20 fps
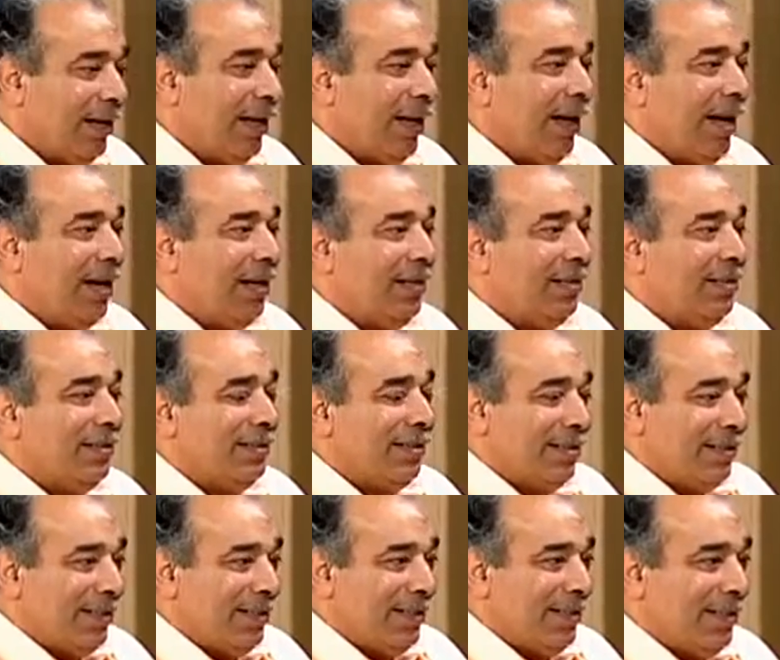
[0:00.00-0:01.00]
And
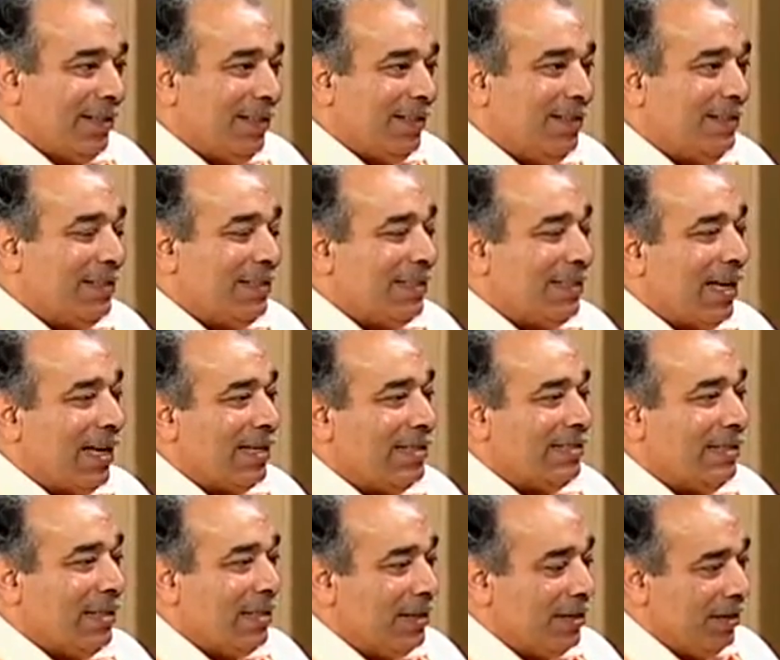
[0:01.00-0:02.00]
it is
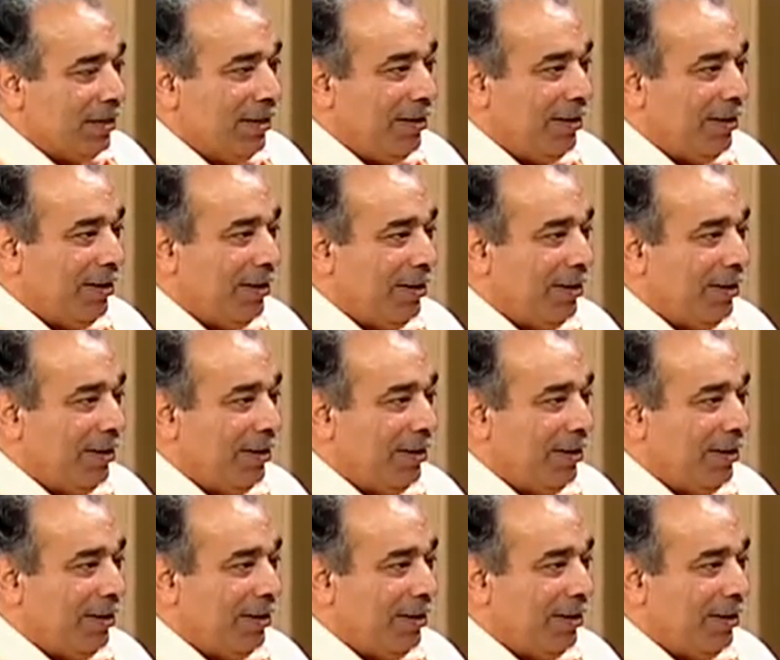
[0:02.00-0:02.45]
as early